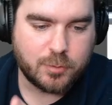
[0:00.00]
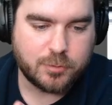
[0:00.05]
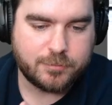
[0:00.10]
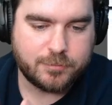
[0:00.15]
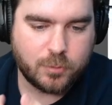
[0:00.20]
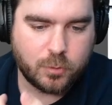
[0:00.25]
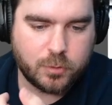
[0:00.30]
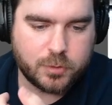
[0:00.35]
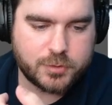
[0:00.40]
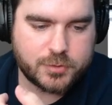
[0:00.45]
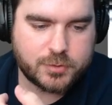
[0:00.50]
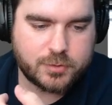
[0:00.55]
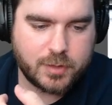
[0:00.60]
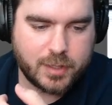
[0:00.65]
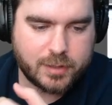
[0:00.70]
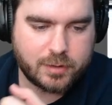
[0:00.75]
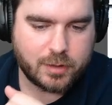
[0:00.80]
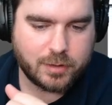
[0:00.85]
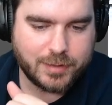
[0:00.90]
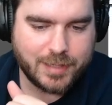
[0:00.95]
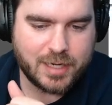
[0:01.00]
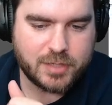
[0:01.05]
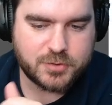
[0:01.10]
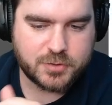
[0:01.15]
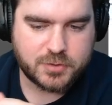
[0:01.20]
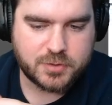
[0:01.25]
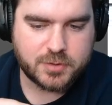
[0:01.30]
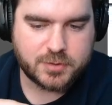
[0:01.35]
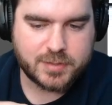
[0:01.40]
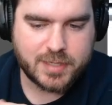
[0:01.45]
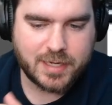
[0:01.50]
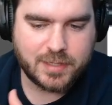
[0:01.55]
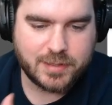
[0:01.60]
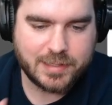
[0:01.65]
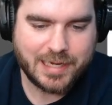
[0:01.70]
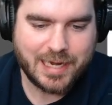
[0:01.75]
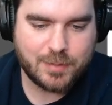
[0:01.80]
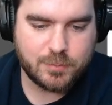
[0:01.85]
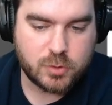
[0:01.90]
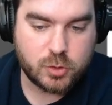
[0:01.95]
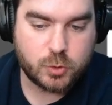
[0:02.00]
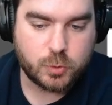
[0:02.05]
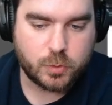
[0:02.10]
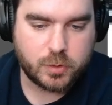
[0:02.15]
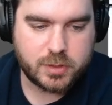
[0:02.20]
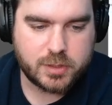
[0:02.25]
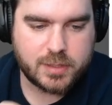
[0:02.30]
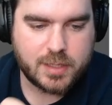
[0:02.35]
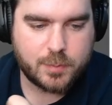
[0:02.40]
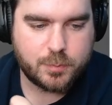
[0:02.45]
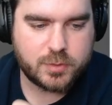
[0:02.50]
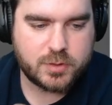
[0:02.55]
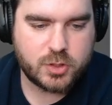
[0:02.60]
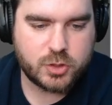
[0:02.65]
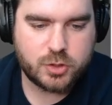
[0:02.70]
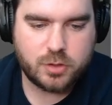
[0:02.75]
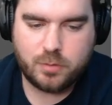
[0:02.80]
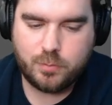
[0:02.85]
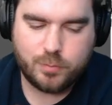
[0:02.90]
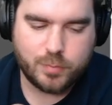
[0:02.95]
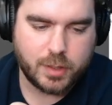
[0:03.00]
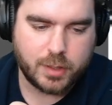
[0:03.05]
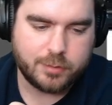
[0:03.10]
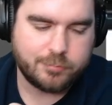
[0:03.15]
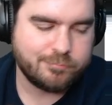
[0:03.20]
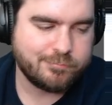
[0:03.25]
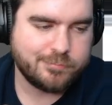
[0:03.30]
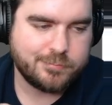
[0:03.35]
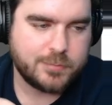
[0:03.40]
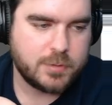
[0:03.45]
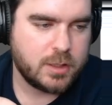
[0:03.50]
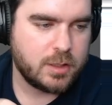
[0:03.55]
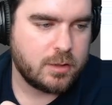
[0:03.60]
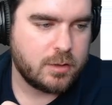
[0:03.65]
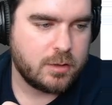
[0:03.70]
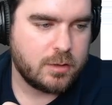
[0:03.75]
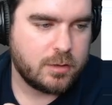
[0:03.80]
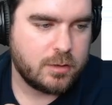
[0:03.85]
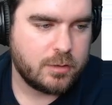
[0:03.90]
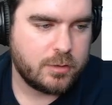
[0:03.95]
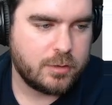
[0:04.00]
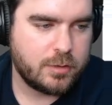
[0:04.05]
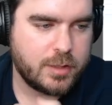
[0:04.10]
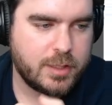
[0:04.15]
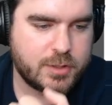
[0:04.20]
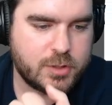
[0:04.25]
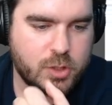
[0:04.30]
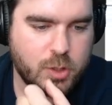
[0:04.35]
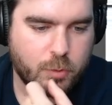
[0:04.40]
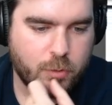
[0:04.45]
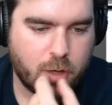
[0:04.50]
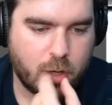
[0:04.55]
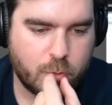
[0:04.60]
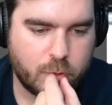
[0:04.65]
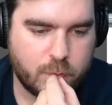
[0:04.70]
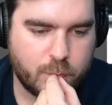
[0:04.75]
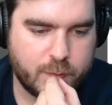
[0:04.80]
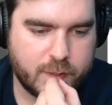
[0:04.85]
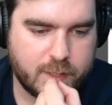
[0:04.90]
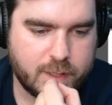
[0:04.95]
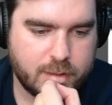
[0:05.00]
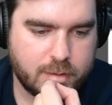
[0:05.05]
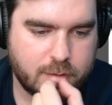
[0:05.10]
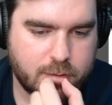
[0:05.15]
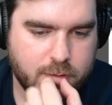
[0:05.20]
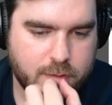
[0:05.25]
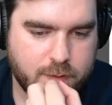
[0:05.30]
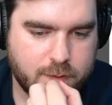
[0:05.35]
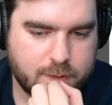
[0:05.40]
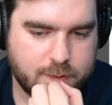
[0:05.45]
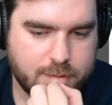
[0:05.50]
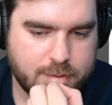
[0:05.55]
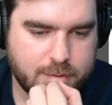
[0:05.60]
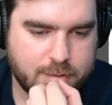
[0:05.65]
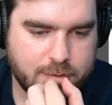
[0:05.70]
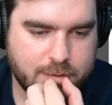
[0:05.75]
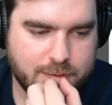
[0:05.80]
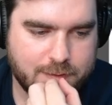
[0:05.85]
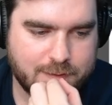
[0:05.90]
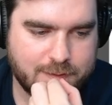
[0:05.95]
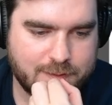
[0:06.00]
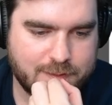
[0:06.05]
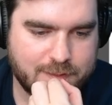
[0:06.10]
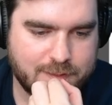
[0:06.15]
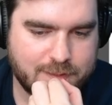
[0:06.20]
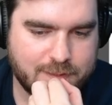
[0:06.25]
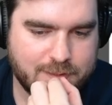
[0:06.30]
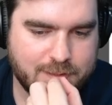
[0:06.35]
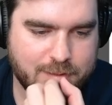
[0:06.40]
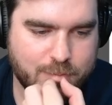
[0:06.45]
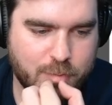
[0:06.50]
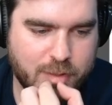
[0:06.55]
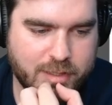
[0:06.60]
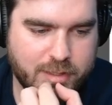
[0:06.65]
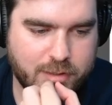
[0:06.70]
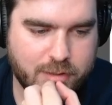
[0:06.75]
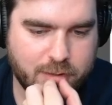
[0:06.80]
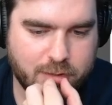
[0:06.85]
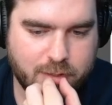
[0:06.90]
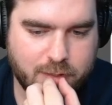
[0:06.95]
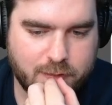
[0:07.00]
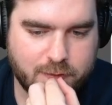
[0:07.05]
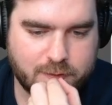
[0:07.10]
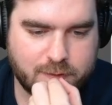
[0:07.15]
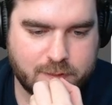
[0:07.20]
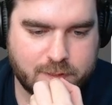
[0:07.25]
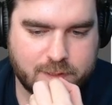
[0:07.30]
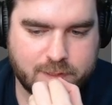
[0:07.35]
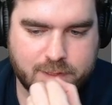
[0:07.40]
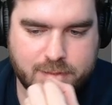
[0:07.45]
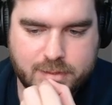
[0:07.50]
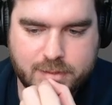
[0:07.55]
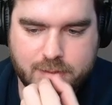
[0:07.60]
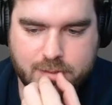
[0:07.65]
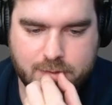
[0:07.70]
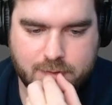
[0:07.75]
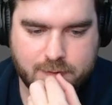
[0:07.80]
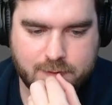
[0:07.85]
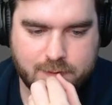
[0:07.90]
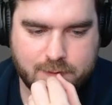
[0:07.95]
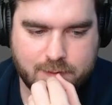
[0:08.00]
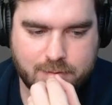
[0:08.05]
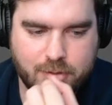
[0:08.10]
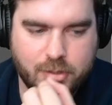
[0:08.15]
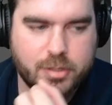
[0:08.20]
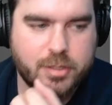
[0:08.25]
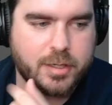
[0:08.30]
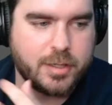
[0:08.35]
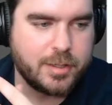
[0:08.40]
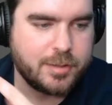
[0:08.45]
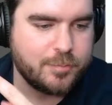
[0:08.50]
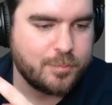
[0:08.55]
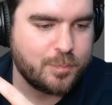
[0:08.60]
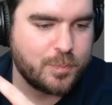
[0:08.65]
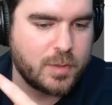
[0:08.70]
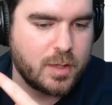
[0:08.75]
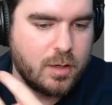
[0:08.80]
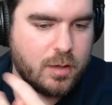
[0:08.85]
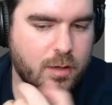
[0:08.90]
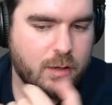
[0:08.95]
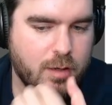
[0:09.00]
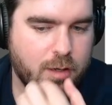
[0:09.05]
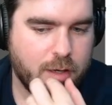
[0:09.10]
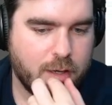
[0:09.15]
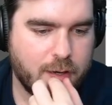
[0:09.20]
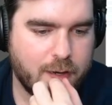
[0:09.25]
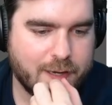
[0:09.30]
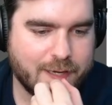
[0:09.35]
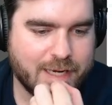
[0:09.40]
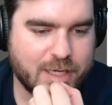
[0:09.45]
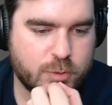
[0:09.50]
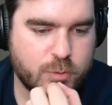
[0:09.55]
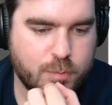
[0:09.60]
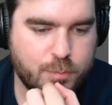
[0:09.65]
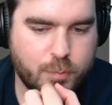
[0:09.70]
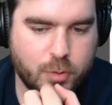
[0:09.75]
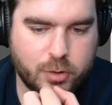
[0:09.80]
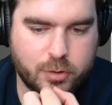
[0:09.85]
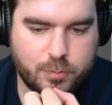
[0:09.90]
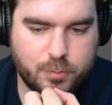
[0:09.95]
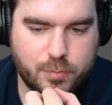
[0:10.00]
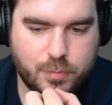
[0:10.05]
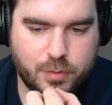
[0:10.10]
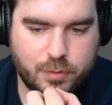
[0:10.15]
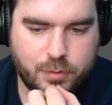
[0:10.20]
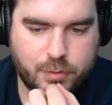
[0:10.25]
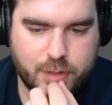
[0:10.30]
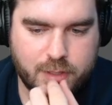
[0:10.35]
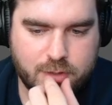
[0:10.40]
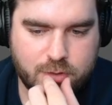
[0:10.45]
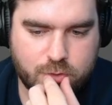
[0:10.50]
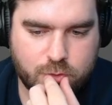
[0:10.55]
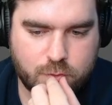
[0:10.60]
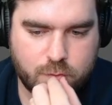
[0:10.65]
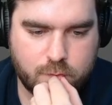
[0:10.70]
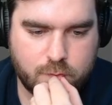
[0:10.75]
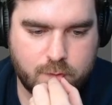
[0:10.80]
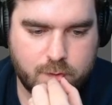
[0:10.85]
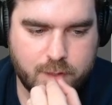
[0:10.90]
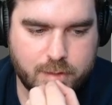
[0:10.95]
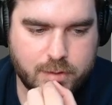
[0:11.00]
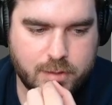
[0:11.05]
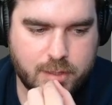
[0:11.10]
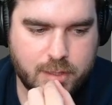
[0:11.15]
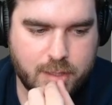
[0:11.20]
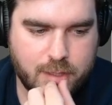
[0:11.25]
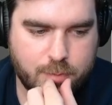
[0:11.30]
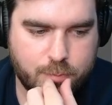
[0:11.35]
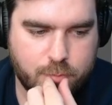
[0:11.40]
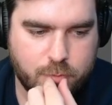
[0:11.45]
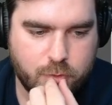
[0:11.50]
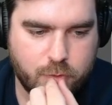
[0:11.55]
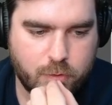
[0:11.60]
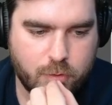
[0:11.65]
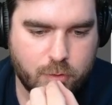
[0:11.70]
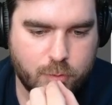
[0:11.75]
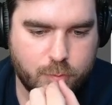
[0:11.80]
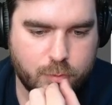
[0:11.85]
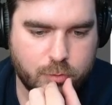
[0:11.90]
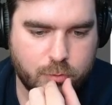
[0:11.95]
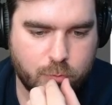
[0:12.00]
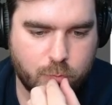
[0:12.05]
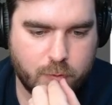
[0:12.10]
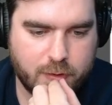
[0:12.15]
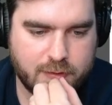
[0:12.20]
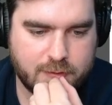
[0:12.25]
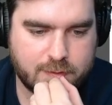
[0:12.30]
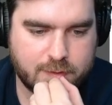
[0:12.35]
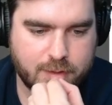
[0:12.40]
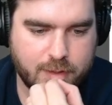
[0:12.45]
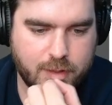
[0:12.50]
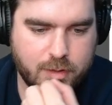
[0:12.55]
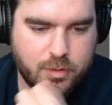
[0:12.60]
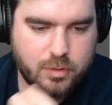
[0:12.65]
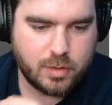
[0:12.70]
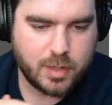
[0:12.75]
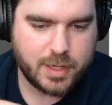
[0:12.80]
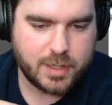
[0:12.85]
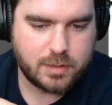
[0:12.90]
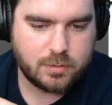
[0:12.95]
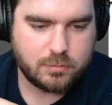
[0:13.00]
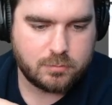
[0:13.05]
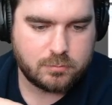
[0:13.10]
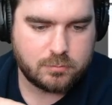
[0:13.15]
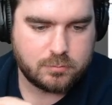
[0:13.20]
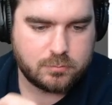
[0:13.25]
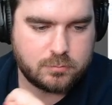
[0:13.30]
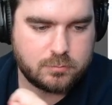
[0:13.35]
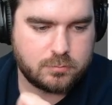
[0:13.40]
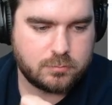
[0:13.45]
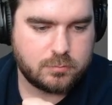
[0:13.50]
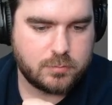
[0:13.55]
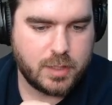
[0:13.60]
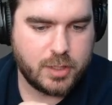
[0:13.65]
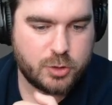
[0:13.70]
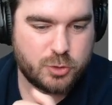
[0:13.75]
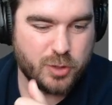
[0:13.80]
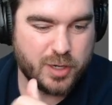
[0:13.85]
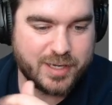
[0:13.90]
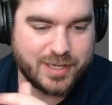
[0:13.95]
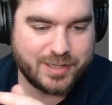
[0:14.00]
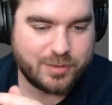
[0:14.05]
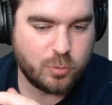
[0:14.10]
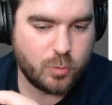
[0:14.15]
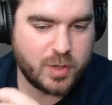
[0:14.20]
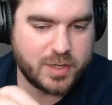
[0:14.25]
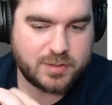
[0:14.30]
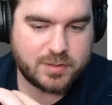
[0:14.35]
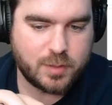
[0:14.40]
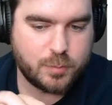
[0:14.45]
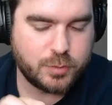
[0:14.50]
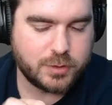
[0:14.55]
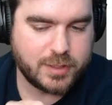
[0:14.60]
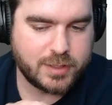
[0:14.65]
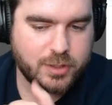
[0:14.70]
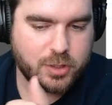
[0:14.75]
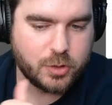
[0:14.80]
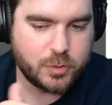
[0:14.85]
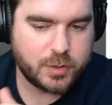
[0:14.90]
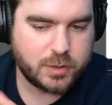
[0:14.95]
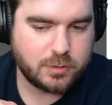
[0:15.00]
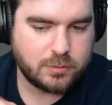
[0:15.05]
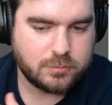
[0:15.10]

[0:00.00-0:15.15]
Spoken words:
force, like, allows us to stay in the game to draw into that position, but it's not where I want to be. Oh my gosh. Okay. I guess we bottom these two and keep Noble, Wasteland, Knight. And try to get the Wasteland plan going.